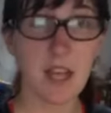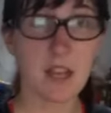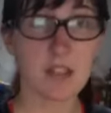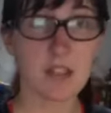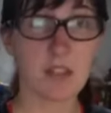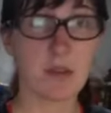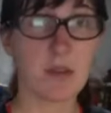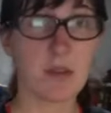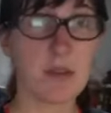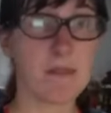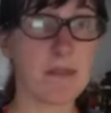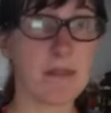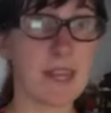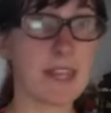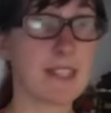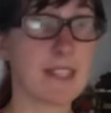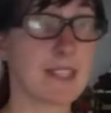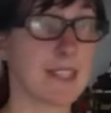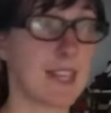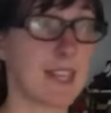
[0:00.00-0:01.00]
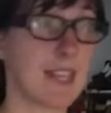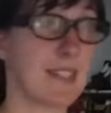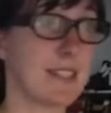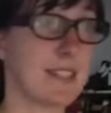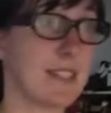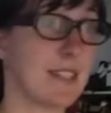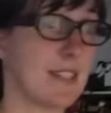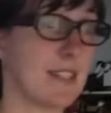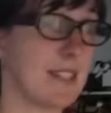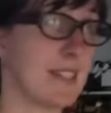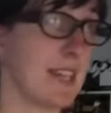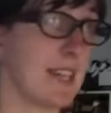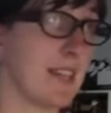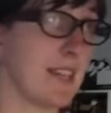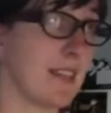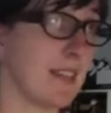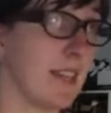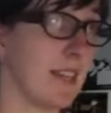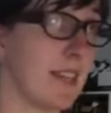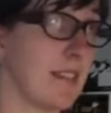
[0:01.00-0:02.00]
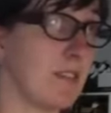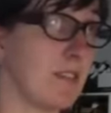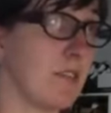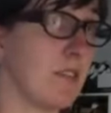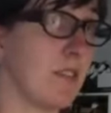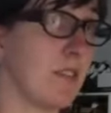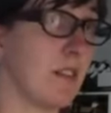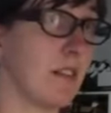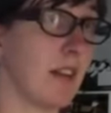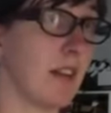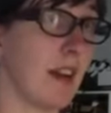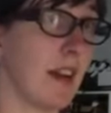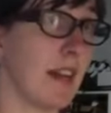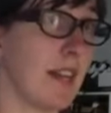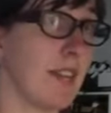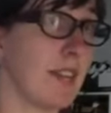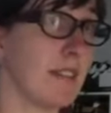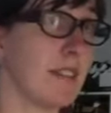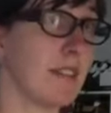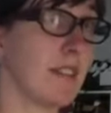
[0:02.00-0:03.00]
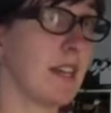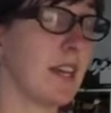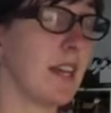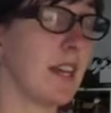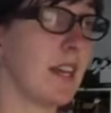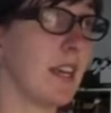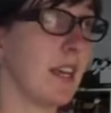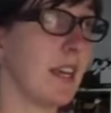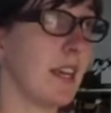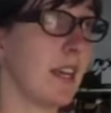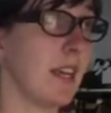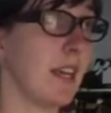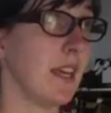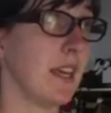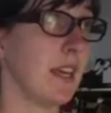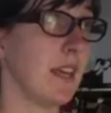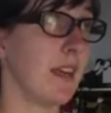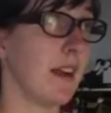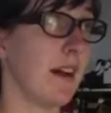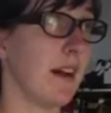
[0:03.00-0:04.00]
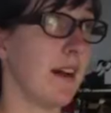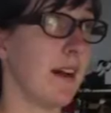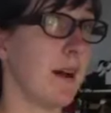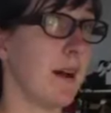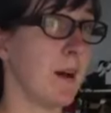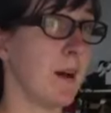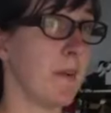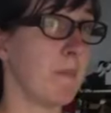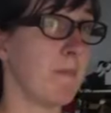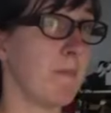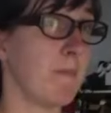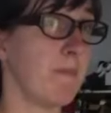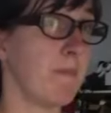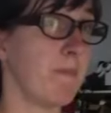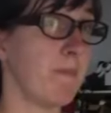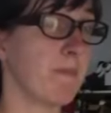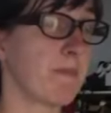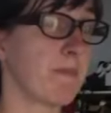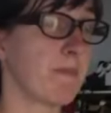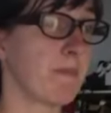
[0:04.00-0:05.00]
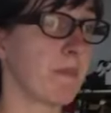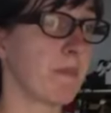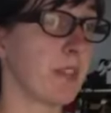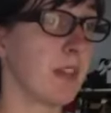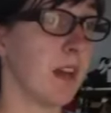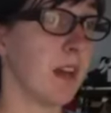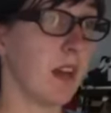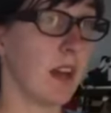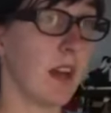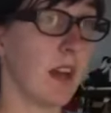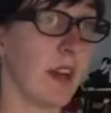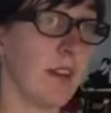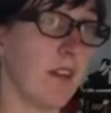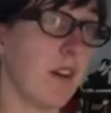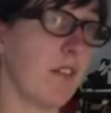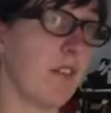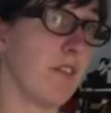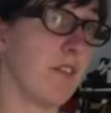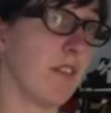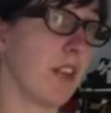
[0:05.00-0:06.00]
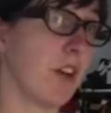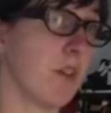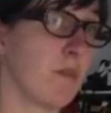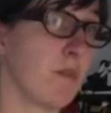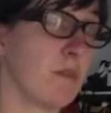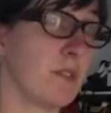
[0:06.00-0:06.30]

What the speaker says: So it makes sense to send these to you guys in an envelope.